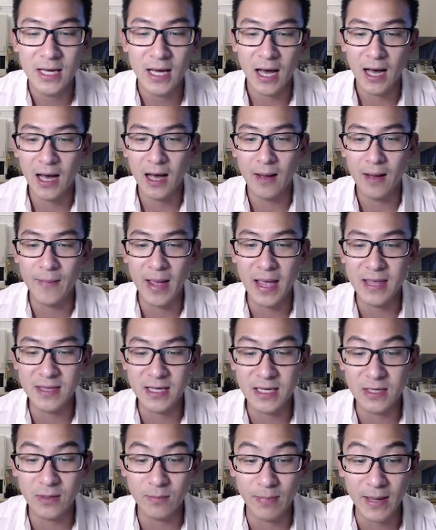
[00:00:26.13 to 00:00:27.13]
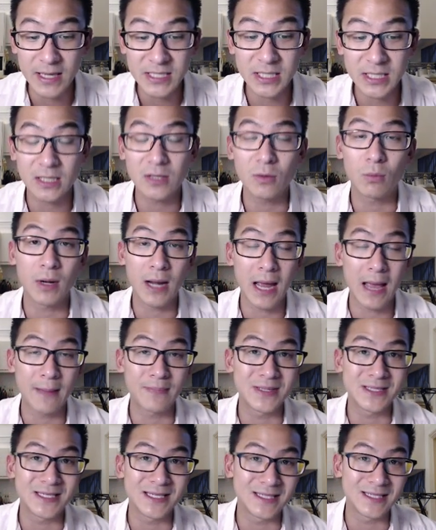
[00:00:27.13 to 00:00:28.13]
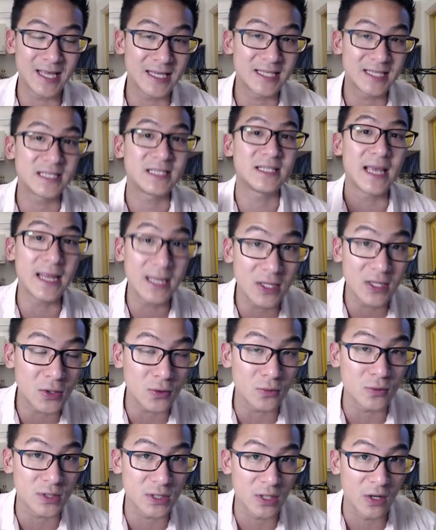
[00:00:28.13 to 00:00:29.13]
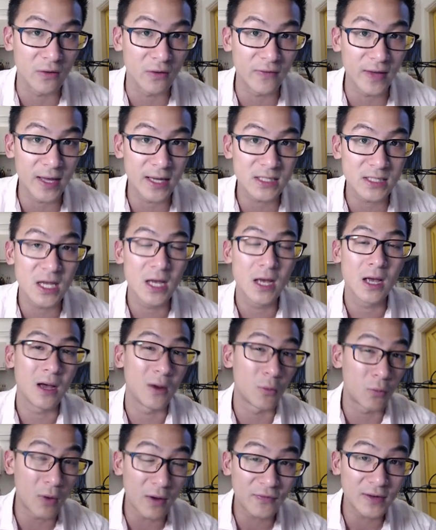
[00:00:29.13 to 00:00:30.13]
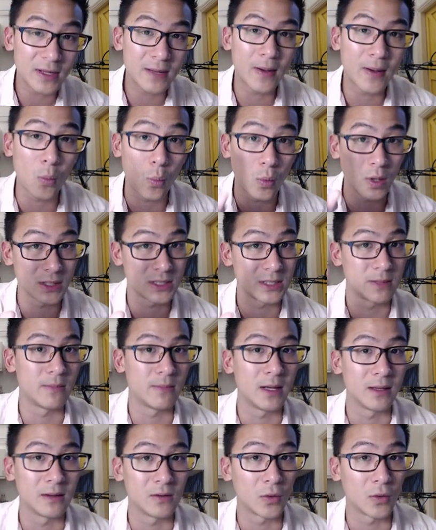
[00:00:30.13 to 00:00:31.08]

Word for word: um, and then basically what happens is they send you surveys roughly about once a month.